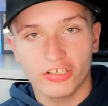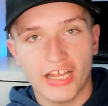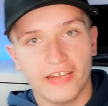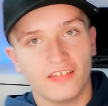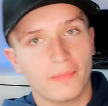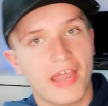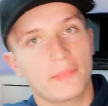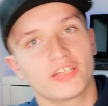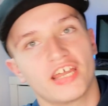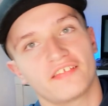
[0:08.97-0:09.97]
lights
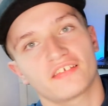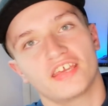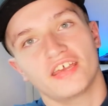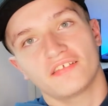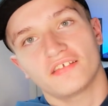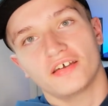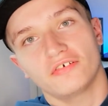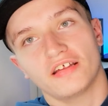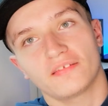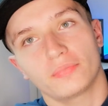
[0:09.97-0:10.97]
behind my desk here,
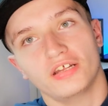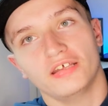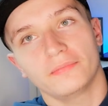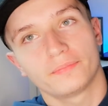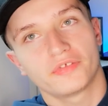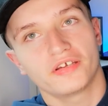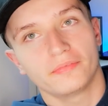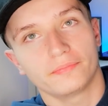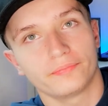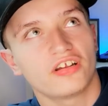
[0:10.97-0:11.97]
so that's pretty um,